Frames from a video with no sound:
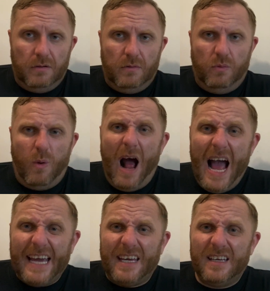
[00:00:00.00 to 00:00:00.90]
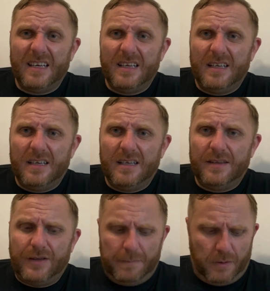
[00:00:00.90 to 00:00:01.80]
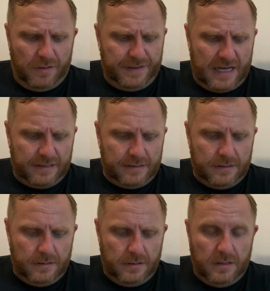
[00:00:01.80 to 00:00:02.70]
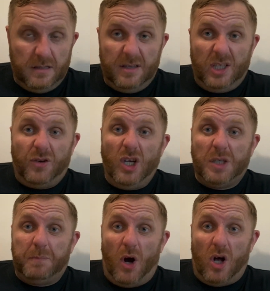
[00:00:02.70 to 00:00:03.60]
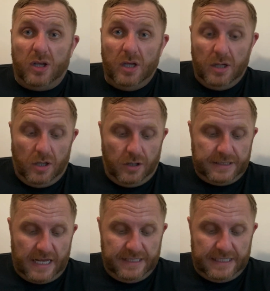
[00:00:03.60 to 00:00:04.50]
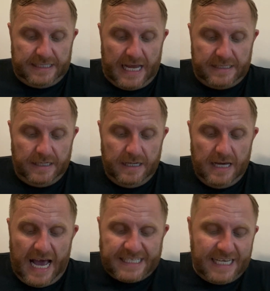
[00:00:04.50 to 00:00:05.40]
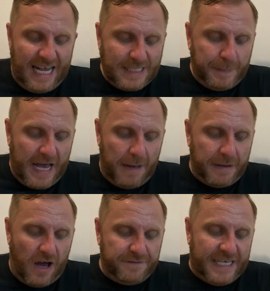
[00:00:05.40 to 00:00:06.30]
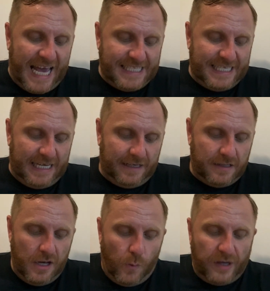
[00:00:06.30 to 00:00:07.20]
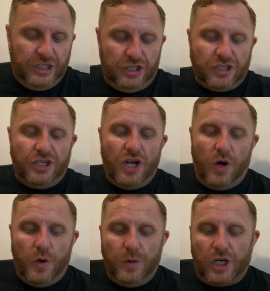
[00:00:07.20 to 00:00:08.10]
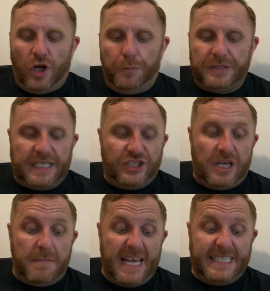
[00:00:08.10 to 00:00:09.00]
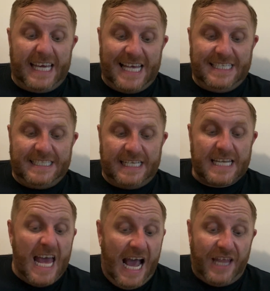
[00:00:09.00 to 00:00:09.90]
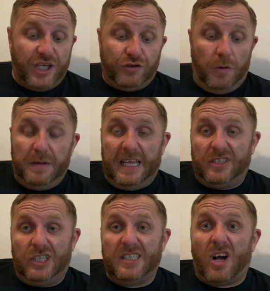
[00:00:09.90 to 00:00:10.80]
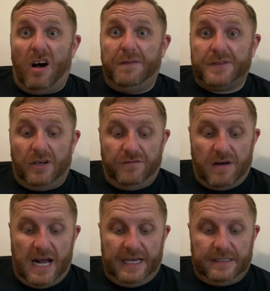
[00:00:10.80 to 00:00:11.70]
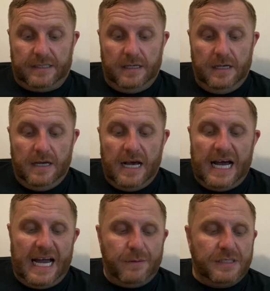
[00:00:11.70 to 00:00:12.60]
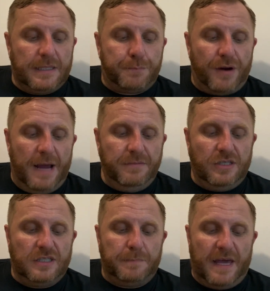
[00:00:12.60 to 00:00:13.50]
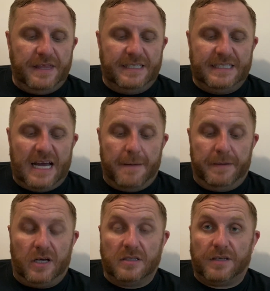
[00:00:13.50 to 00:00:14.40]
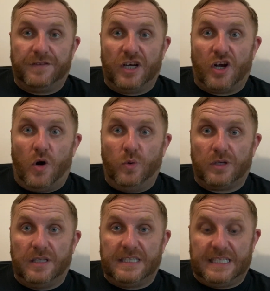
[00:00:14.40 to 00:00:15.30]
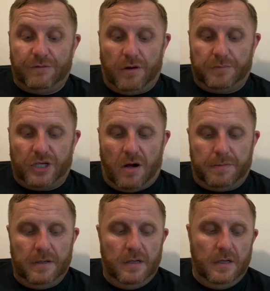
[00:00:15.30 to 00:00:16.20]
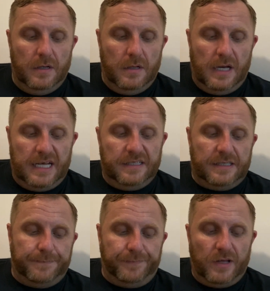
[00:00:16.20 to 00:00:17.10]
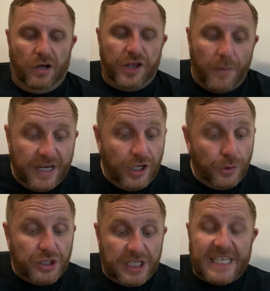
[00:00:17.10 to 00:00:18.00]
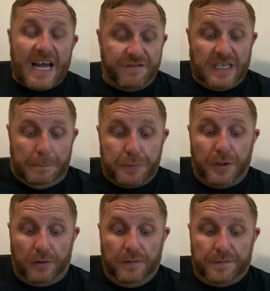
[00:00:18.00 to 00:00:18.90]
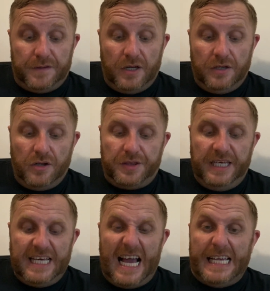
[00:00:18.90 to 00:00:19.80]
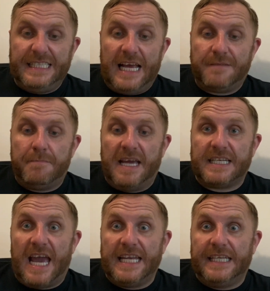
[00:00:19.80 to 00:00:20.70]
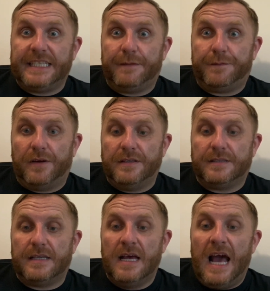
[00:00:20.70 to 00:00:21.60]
Why? They both asked. The Trunchbull, Hortensia said, has a nasty habit of guessing. When she doesn't know who the culprit is, she makes a guess at it, and the trouble is she's often right. I was the prime suspect this time because of the golden syrup job. And although I knew she didn't have any proof, nothing I said made any difference.